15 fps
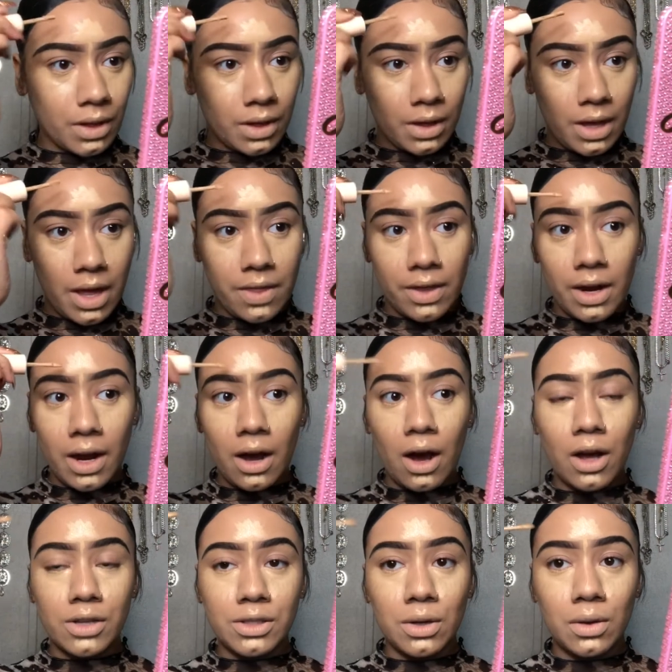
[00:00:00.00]
And then I
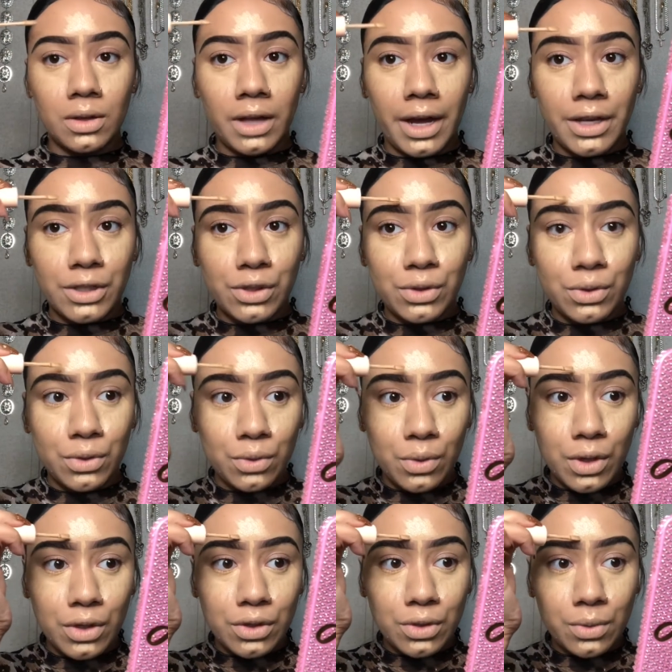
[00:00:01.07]
also like to
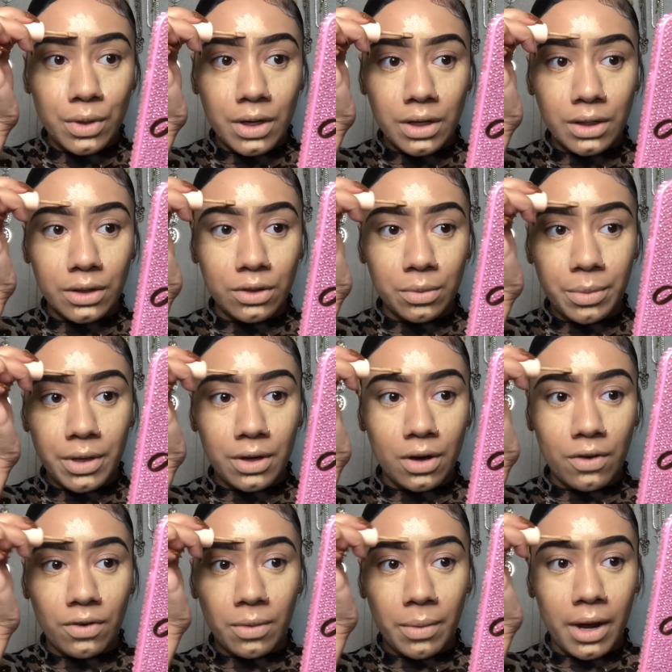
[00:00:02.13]
do it a little bit
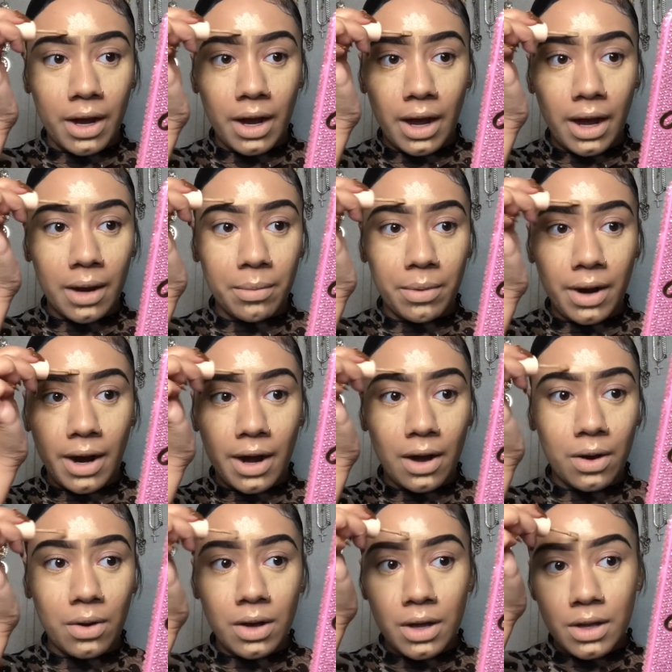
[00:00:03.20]
over my eyebrow